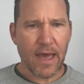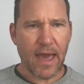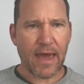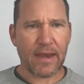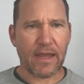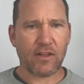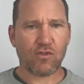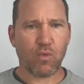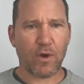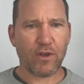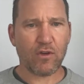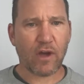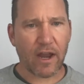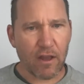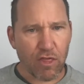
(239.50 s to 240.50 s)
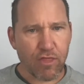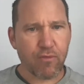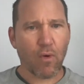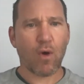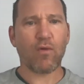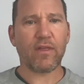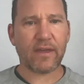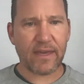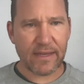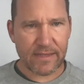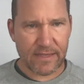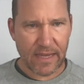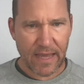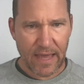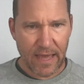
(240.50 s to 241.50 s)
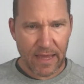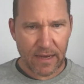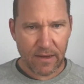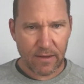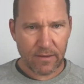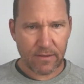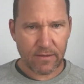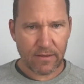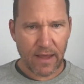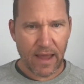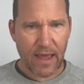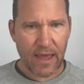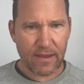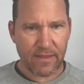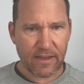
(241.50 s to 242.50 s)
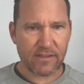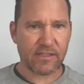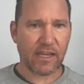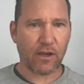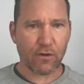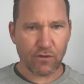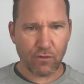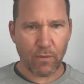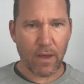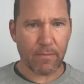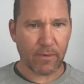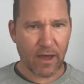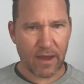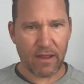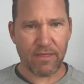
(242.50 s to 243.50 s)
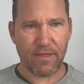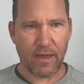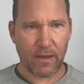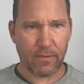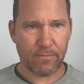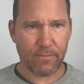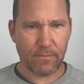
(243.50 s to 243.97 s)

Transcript: And it's where you kind of throw the kids in and they sink or swim kind of thing.